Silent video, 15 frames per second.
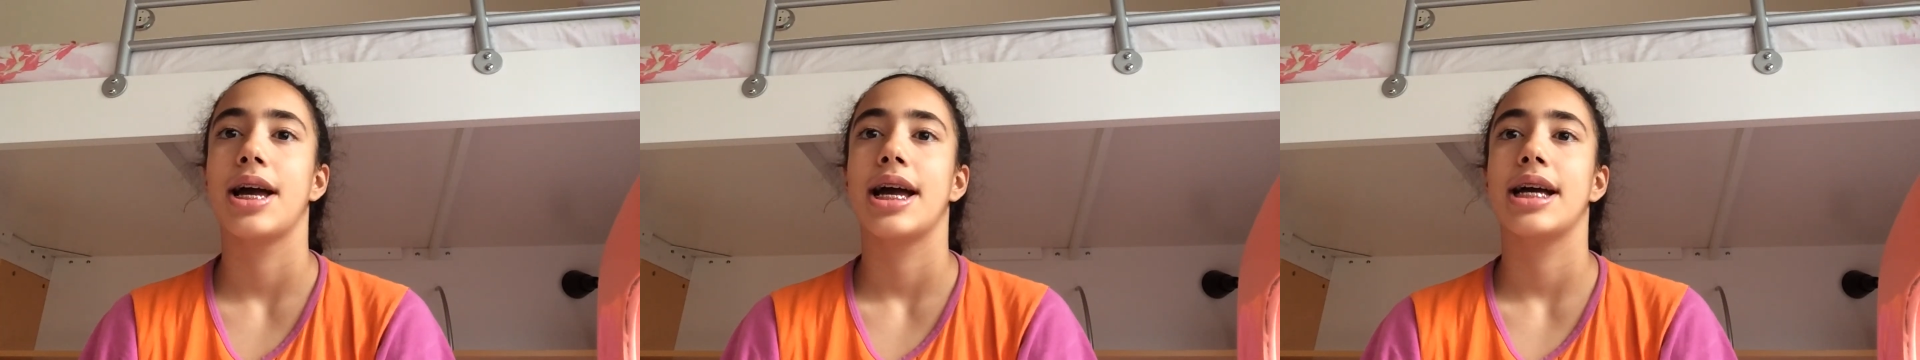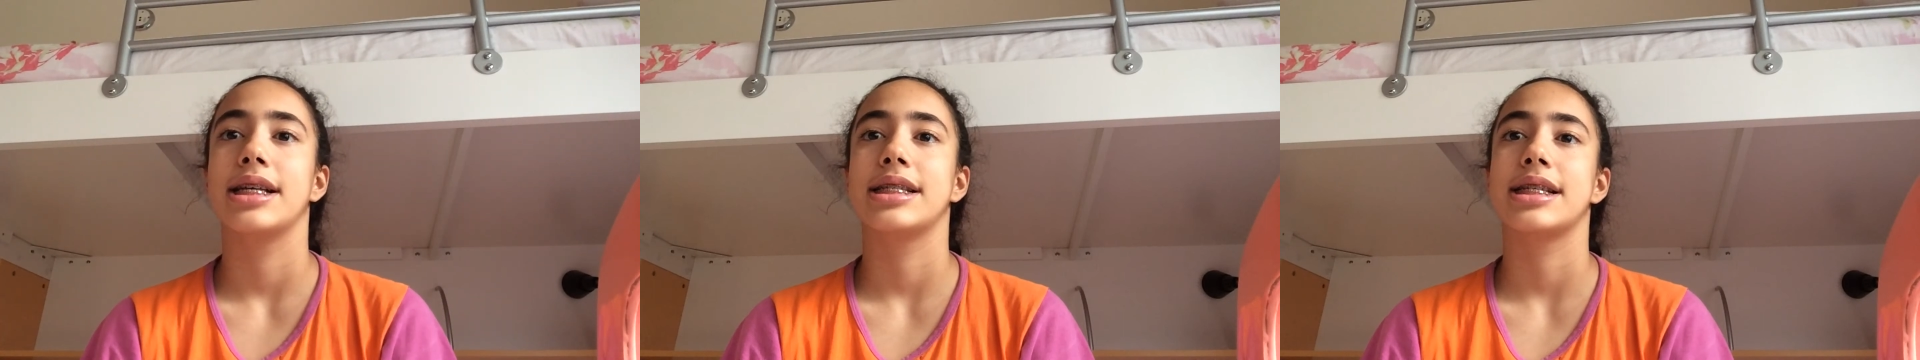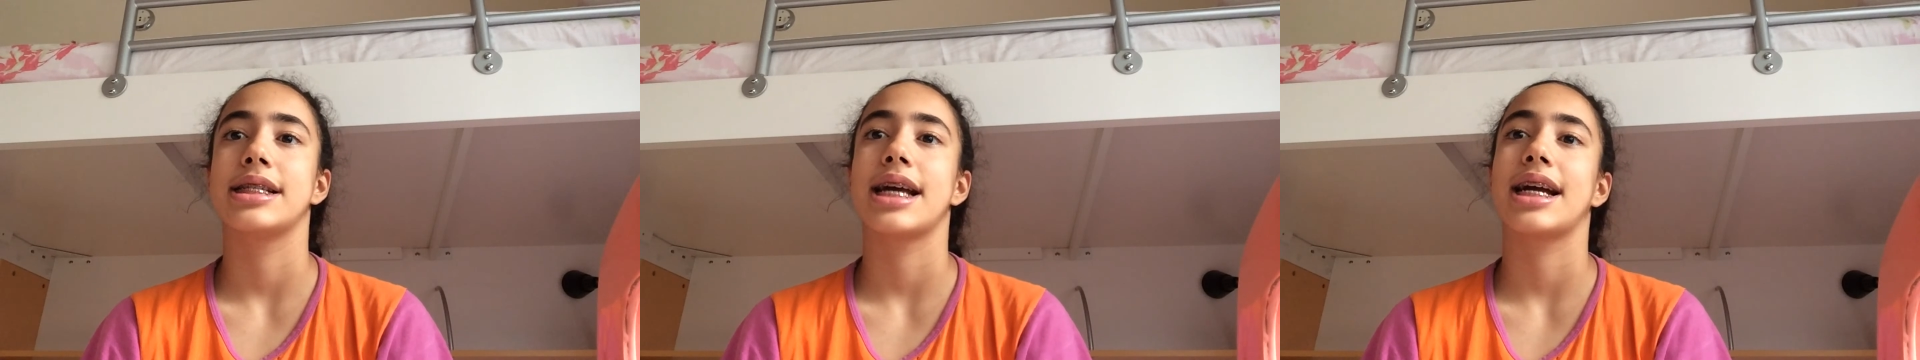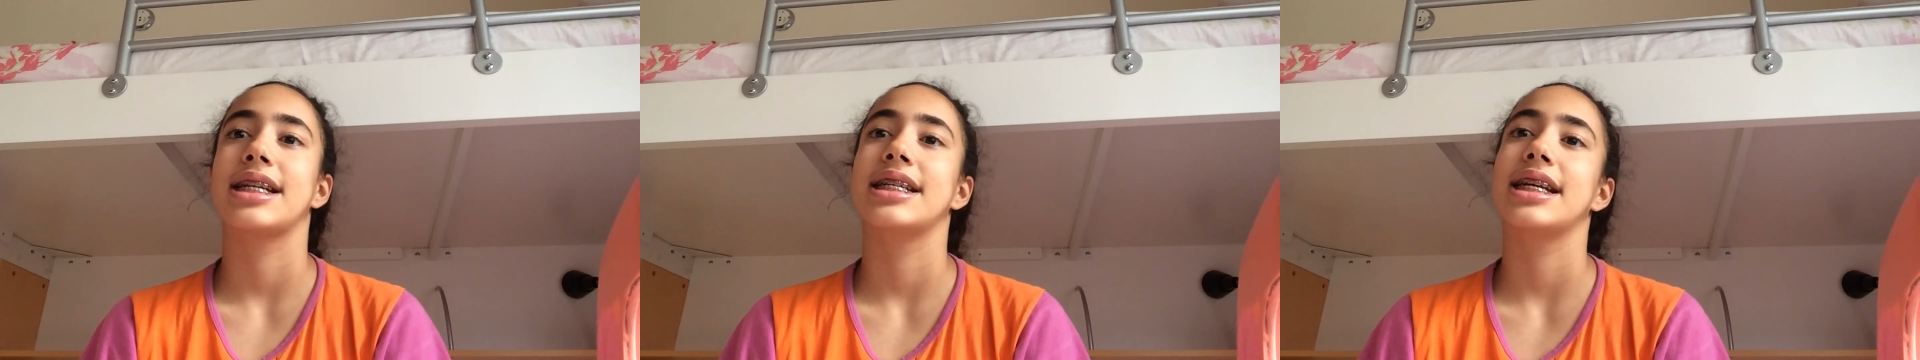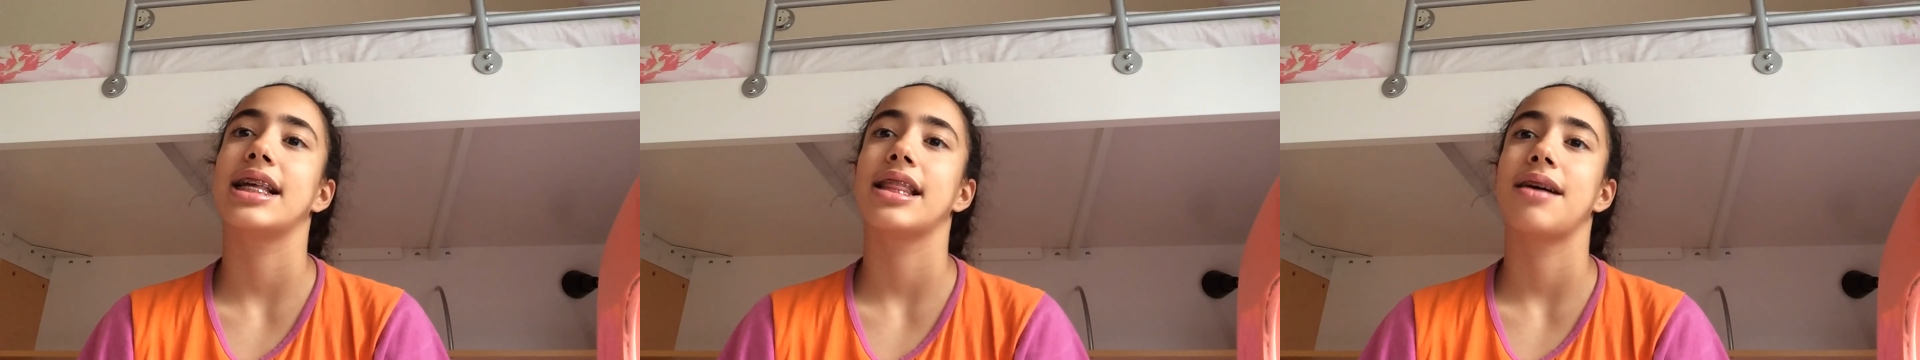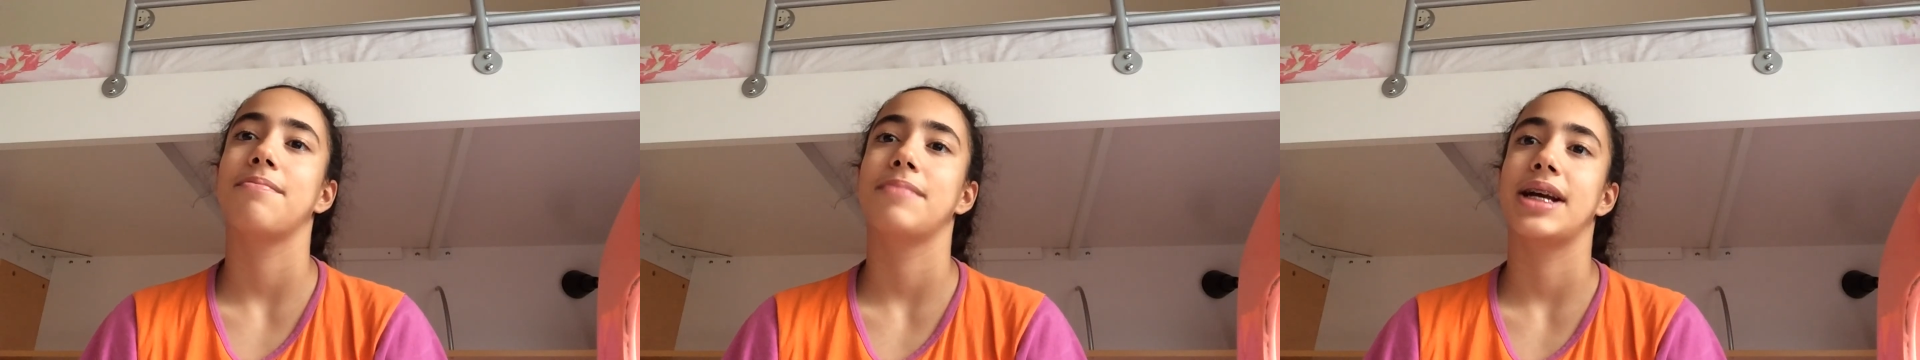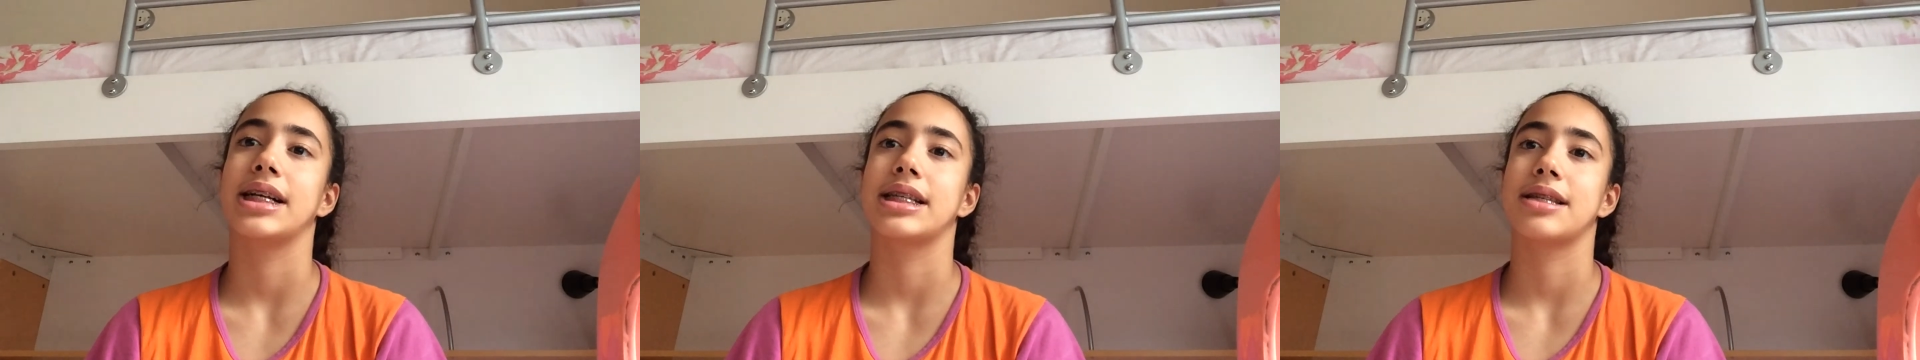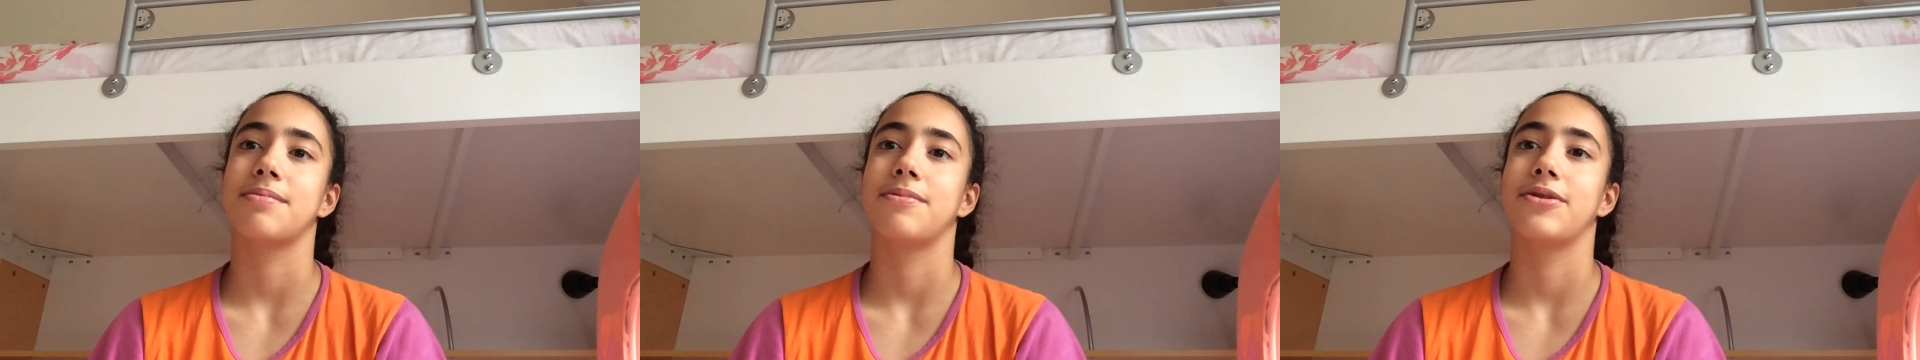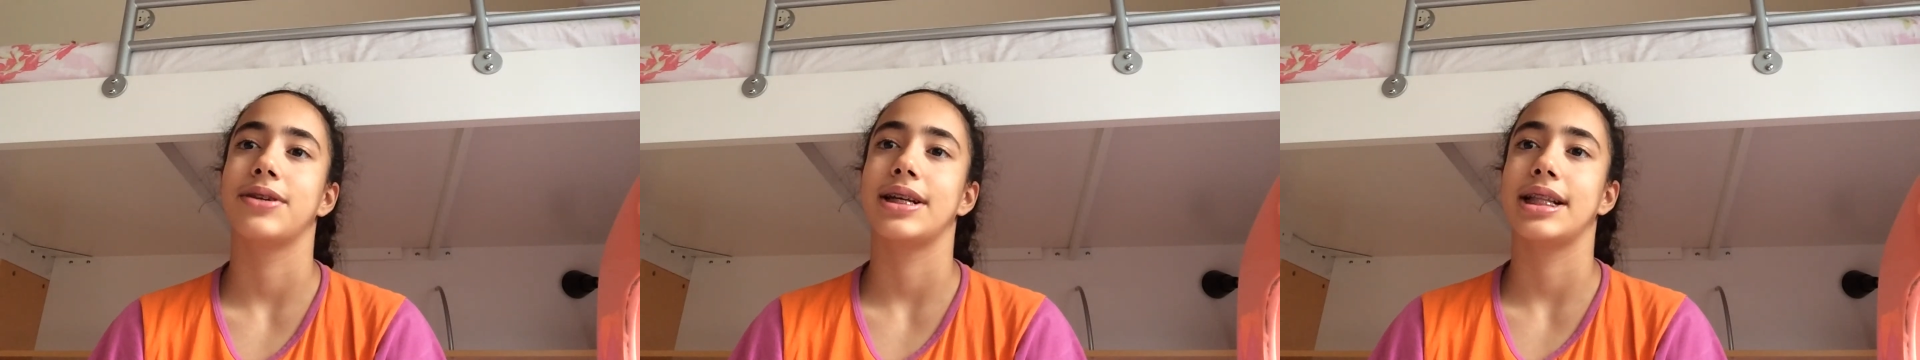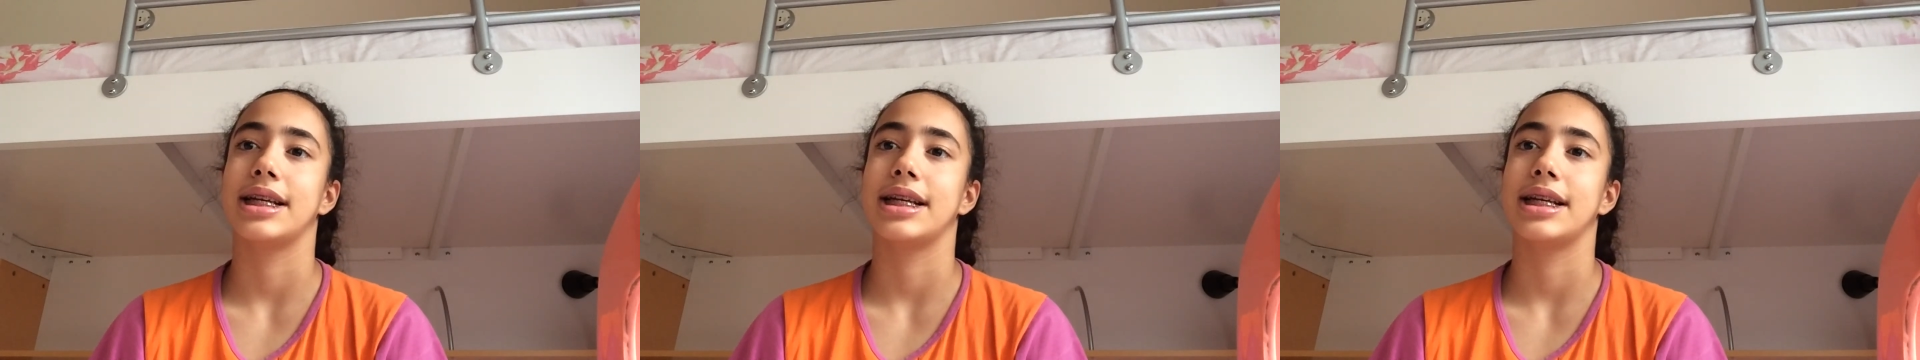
is the technique that makes the Mona